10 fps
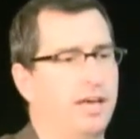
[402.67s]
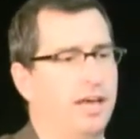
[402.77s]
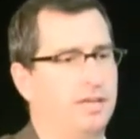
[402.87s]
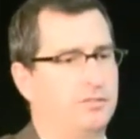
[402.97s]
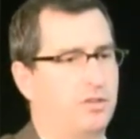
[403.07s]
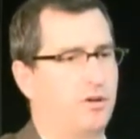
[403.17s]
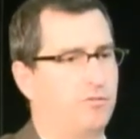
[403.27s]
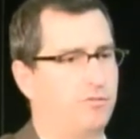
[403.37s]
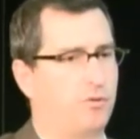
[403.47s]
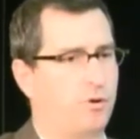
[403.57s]
And so
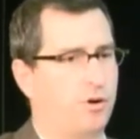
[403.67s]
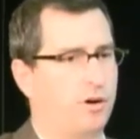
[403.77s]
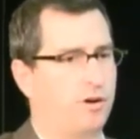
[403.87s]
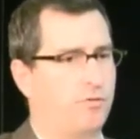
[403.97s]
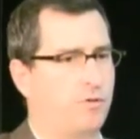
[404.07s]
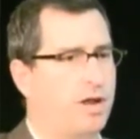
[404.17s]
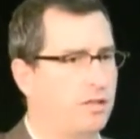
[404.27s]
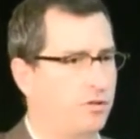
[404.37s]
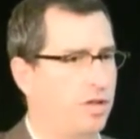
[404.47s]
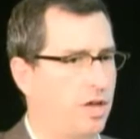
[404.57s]
for
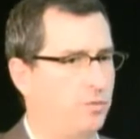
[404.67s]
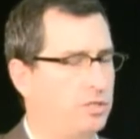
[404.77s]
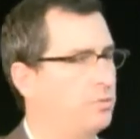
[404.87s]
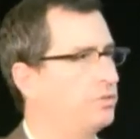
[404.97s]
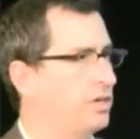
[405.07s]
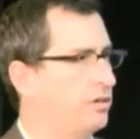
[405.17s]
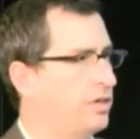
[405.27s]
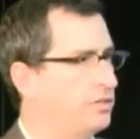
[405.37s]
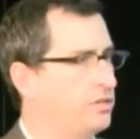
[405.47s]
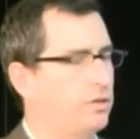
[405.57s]
regular CLIO, which it was entered
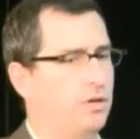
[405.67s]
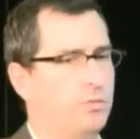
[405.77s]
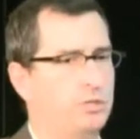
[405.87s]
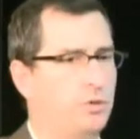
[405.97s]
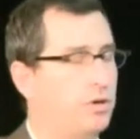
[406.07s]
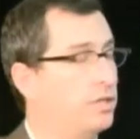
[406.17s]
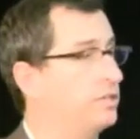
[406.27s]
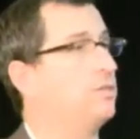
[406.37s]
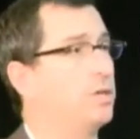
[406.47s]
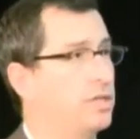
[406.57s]
into, it was
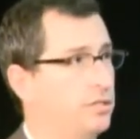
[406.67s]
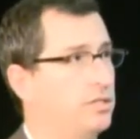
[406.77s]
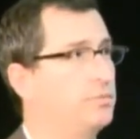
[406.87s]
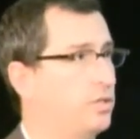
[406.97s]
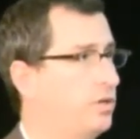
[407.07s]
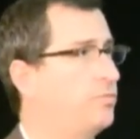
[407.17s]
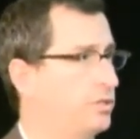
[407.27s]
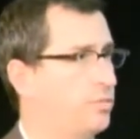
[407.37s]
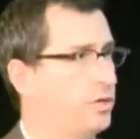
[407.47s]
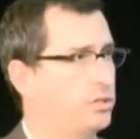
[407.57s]
shortlisted because it was a humorous
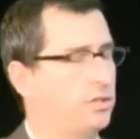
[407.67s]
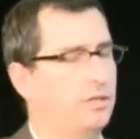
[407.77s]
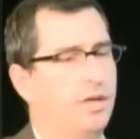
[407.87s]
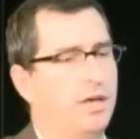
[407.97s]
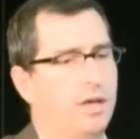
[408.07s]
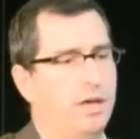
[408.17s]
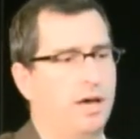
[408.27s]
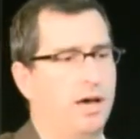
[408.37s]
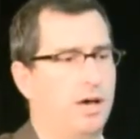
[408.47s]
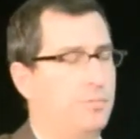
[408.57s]
commercial.
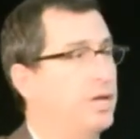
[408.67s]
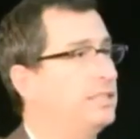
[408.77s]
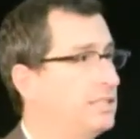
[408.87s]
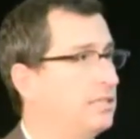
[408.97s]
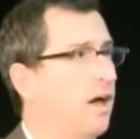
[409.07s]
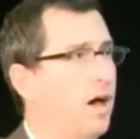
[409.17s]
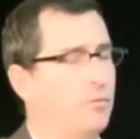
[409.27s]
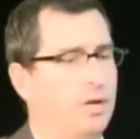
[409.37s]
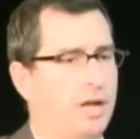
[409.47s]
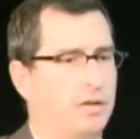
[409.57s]
But it did not
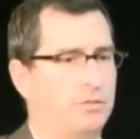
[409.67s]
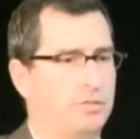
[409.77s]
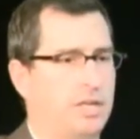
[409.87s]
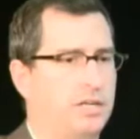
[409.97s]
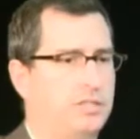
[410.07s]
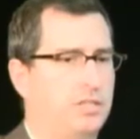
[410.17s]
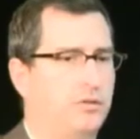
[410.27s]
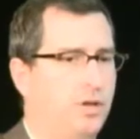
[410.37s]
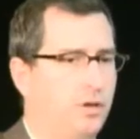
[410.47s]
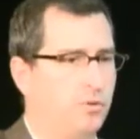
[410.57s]
win an actual statue.
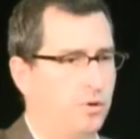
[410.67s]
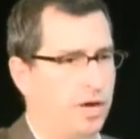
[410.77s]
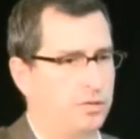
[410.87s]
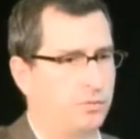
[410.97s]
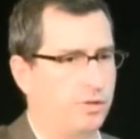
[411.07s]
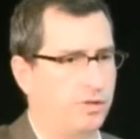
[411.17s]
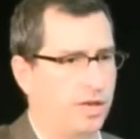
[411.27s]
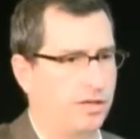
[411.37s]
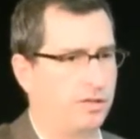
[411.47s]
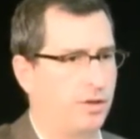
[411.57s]
Whereas with
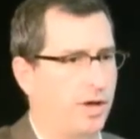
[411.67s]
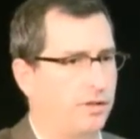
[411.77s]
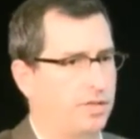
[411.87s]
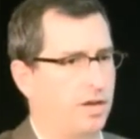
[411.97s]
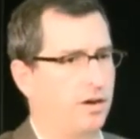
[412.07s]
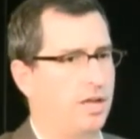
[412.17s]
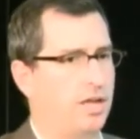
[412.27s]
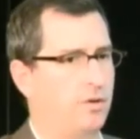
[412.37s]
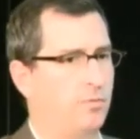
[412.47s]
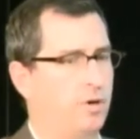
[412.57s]
CLIO Healthcare,
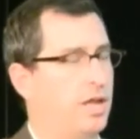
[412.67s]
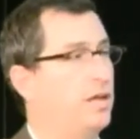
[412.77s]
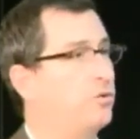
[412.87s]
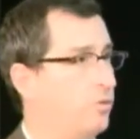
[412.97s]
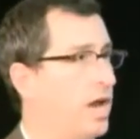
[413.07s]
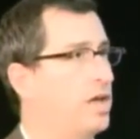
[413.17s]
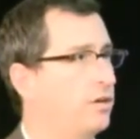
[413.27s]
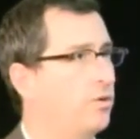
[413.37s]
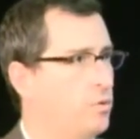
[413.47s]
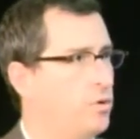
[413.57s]
it won a grand
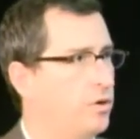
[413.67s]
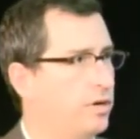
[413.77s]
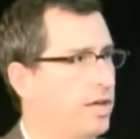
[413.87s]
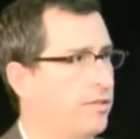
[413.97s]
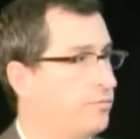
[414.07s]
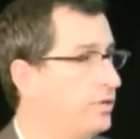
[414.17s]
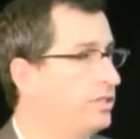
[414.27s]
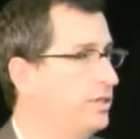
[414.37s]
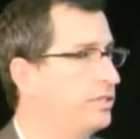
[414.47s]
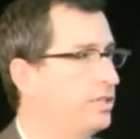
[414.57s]
award. And the
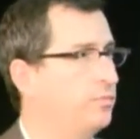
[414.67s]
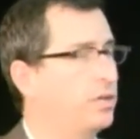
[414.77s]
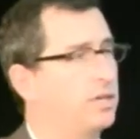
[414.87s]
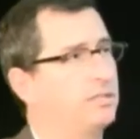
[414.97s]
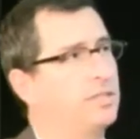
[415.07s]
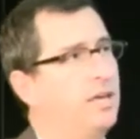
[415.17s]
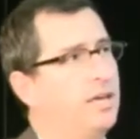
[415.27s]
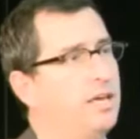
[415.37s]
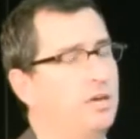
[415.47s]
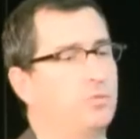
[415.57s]
reason it did, because
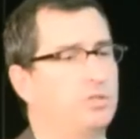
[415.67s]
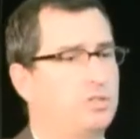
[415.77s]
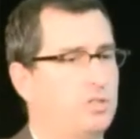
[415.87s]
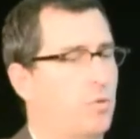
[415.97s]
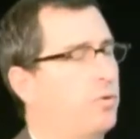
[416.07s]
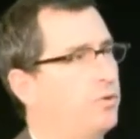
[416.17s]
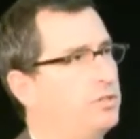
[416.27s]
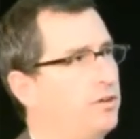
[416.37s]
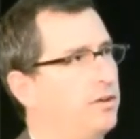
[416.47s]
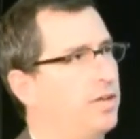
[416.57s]
it was so
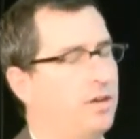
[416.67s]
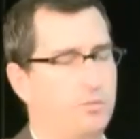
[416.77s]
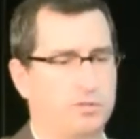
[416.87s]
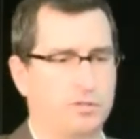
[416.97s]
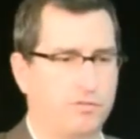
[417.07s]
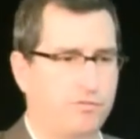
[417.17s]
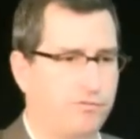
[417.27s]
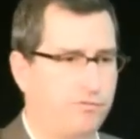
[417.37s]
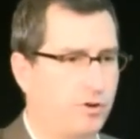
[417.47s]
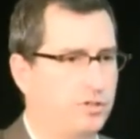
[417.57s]
original. It was the
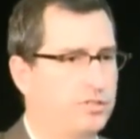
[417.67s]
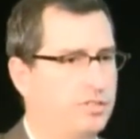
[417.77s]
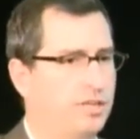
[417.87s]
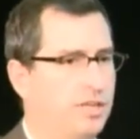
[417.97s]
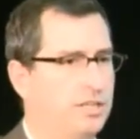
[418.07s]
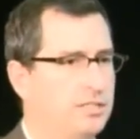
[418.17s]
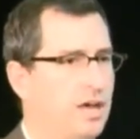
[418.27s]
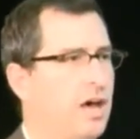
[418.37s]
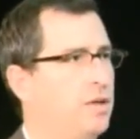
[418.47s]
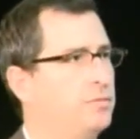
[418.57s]
first
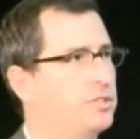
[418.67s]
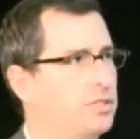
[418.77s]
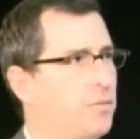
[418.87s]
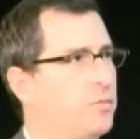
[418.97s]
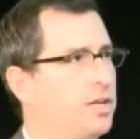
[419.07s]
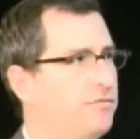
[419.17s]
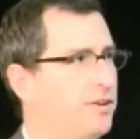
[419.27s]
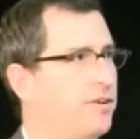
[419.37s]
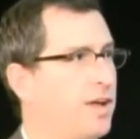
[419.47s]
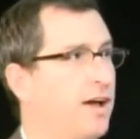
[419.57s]
time someone had
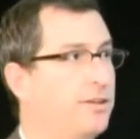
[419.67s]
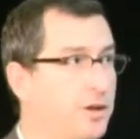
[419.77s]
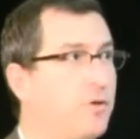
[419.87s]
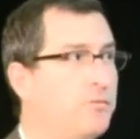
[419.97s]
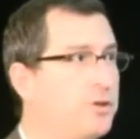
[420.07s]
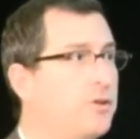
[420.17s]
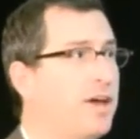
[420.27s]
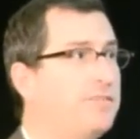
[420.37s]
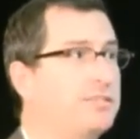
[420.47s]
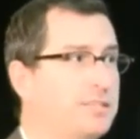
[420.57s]
figured out, we don't
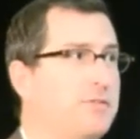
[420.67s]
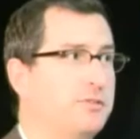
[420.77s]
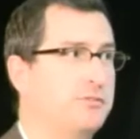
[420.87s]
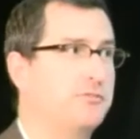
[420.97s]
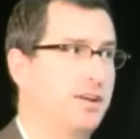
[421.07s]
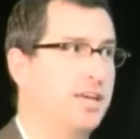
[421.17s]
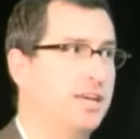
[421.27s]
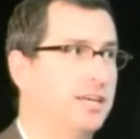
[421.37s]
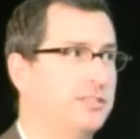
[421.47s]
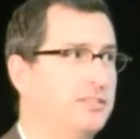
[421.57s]
have to say drug
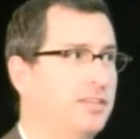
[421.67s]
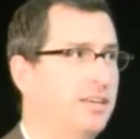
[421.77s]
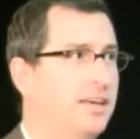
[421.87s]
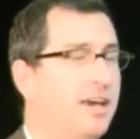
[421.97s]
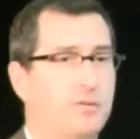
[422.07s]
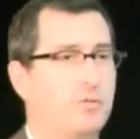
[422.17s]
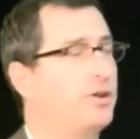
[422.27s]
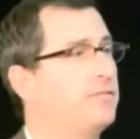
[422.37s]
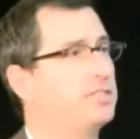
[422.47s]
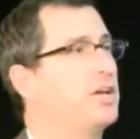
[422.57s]
is, and then we
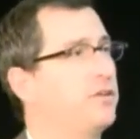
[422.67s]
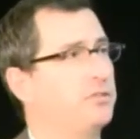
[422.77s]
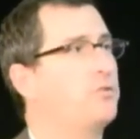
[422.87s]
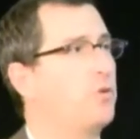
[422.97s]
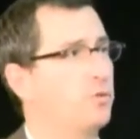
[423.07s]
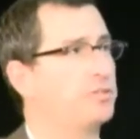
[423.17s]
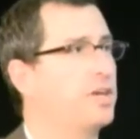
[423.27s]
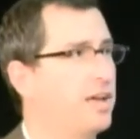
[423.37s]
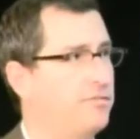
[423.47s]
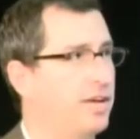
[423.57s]
don't have to say all those horrible
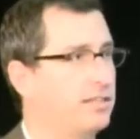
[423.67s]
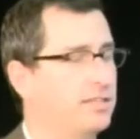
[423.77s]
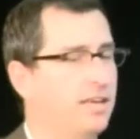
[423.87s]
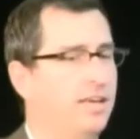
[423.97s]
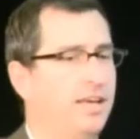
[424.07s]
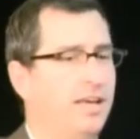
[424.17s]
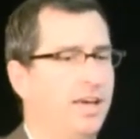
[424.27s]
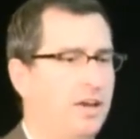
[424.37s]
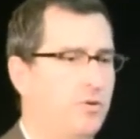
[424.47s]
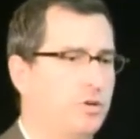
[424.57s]
side effects.
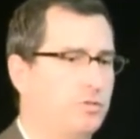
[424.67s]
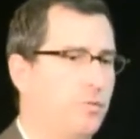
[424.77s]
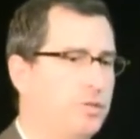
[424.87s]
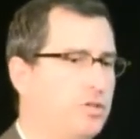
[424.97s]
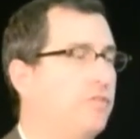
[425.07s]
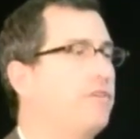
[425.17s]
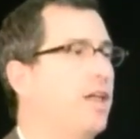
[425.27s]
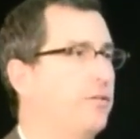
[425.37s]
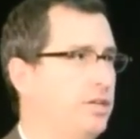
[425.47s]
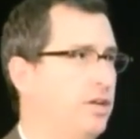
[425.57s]
And of course, what we saw the
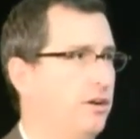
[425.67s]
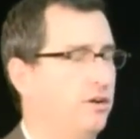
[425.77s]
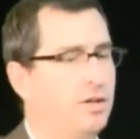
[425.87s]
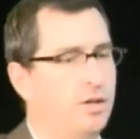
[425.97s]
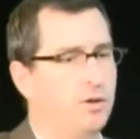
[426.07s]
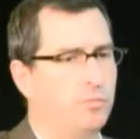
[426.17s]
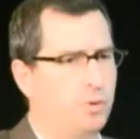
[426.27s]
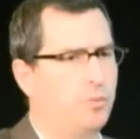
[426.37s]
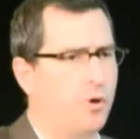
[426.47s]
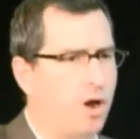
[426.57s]
following year, we
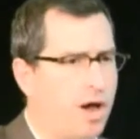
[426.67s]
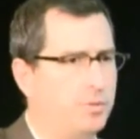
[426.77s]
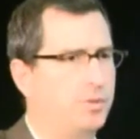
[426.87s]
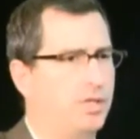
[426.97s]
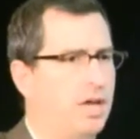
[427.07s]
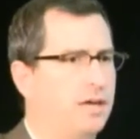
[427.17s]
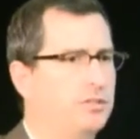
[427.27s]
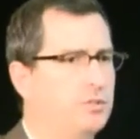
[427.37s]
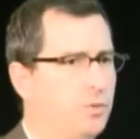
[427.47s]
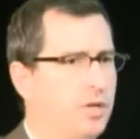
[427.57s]
probably
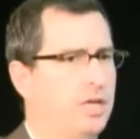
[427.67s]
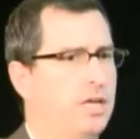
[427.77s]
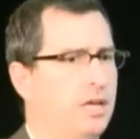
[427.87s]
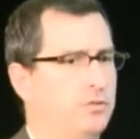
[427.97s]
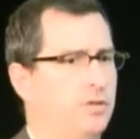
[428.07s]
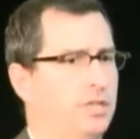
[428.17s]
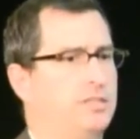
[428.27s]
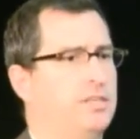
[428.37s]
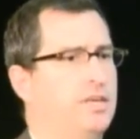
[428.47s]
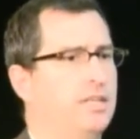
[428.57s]
got 20
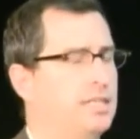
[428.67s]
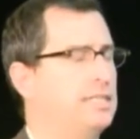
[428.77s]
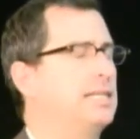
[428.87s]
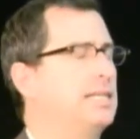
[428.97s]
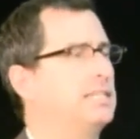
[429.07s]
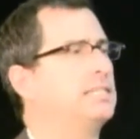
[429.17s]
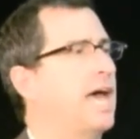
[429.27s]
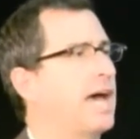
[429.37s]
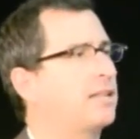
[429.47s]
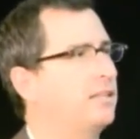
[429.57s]
entries that did
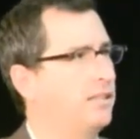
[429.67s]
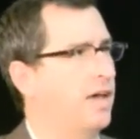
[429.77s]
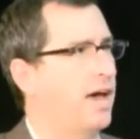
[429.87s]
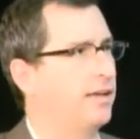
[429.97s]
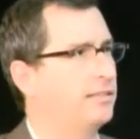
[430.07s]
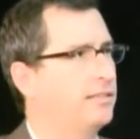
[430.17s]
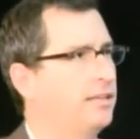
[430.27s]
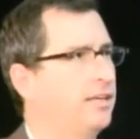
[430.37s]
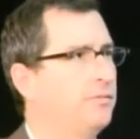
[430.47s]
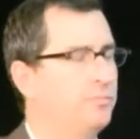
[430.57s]
exactly that.
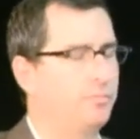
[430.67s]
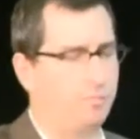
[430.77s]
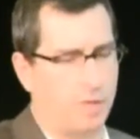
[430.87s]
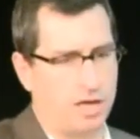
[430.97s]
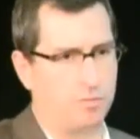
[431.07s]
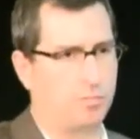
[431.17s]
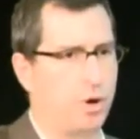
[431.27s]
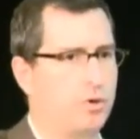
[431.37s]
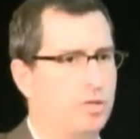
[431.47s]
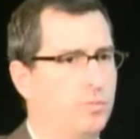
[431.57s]
They had
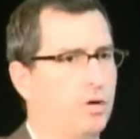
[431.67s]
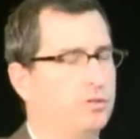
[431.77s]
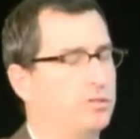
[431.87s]
broken the mold.